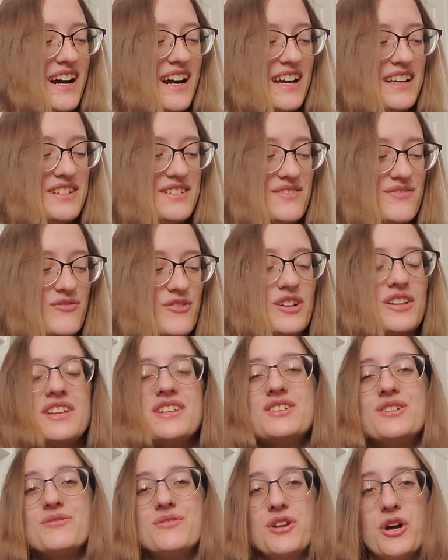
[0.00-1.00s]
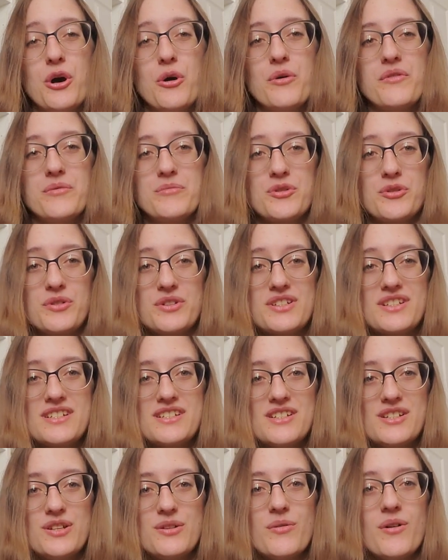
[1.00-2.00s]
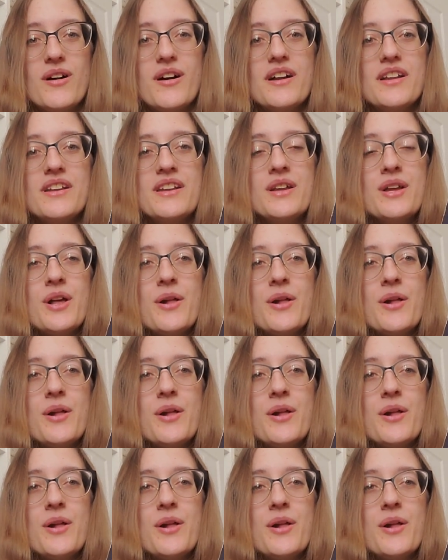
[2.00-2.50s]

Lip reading: I really don't know if I'm going to continue on,